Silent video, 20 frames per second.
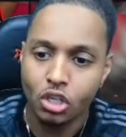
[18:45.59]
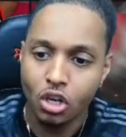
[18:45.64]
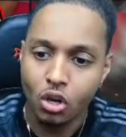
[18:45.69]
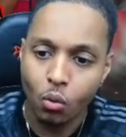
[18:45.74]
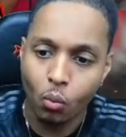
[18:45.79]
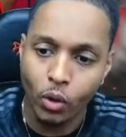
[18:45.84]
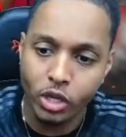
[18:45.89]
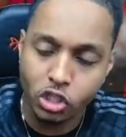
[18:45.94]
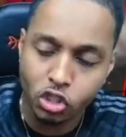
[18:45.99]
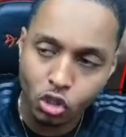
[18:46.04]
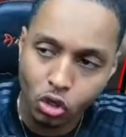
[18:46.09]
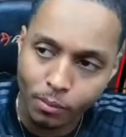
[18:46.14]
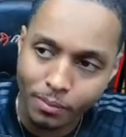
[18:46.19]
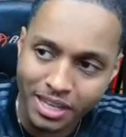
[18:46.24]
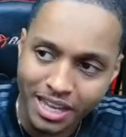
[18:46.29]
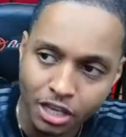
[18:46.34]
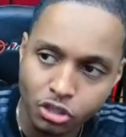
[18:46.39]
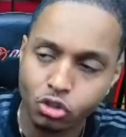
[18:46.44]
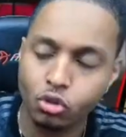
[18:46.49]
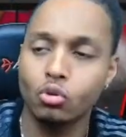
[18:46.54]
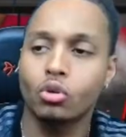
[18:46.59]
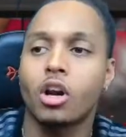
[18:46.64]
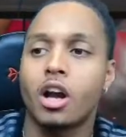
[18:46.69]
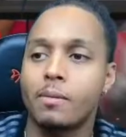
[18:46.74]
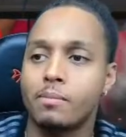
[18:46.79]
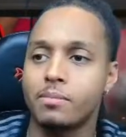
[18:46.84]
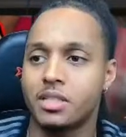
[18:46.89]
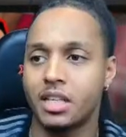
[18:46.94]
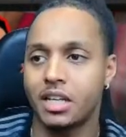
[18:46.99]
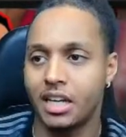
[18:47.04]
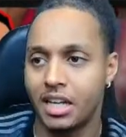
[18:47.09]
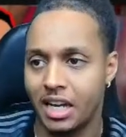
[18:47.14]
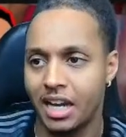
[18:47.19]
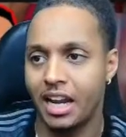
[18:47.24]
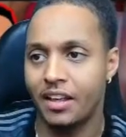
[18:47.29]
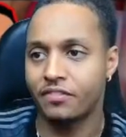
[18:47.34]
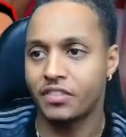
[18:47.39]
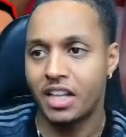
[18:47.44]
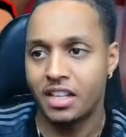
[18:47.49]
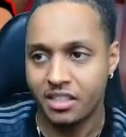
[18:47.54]
when Tomiyasu comes in the
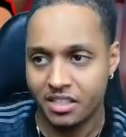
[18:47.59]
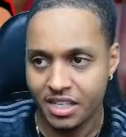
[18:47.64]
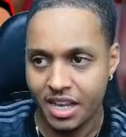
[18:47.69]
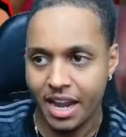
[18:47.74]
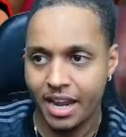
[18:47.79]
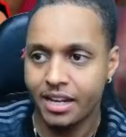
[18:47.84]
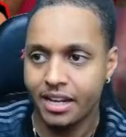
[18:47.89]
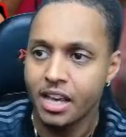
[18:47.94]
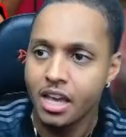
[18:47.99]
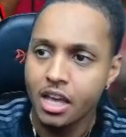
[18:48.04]
left-hand side.